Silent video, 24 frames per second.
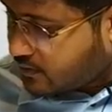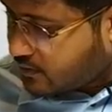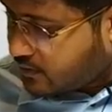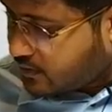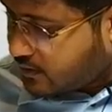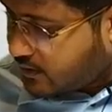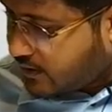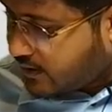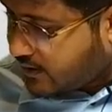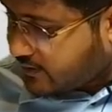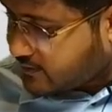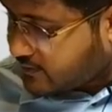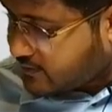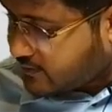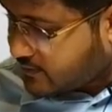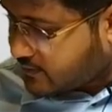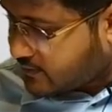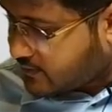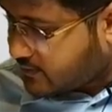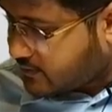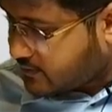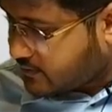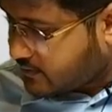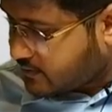
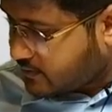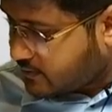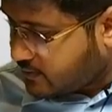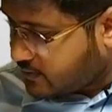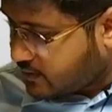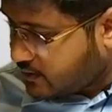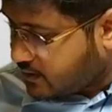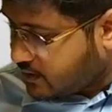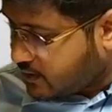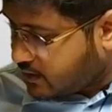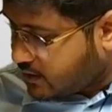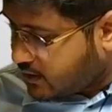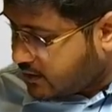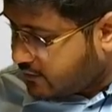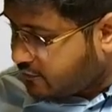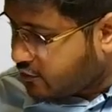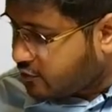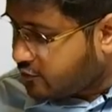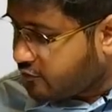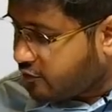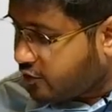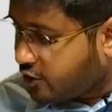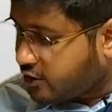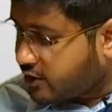Yes. If
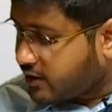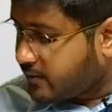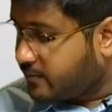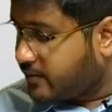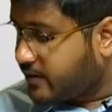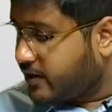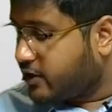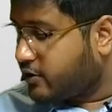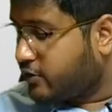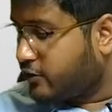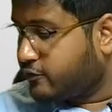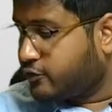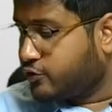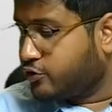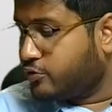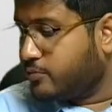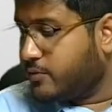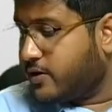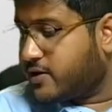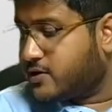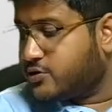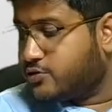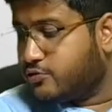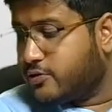you want a break of 2
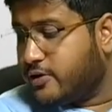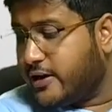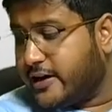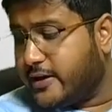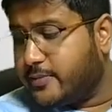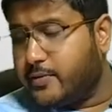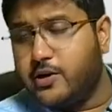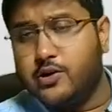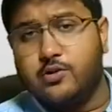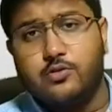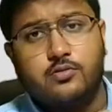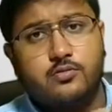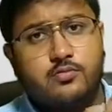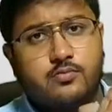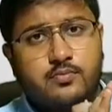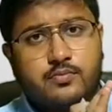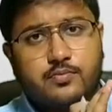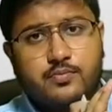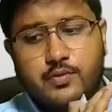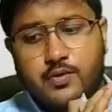minutes, do let me know.